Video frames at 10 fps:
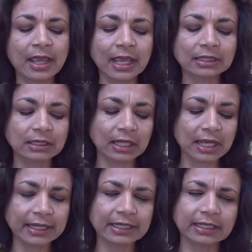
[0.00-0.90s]
And the
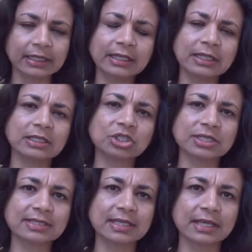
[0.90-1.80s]
line in it, she
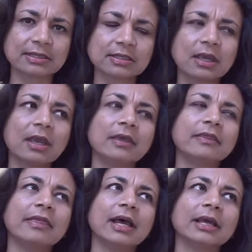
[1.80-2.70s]
says
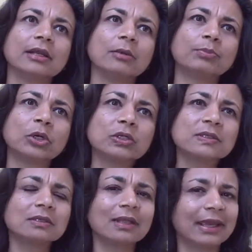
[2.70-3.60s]
that
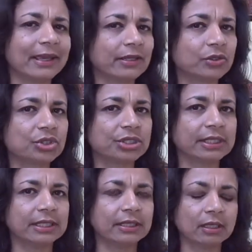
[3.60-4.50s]
personal
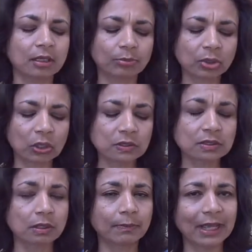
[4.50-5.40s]
energy,
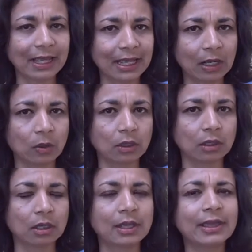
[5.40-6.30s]
personal power,
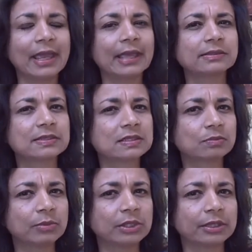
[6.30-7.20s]
and
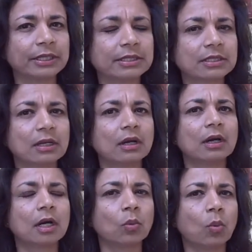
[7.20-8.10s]
spirit
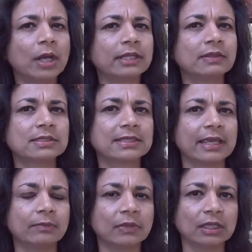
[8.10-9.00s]
are one and the
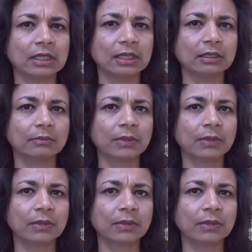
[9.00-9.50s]
same thing.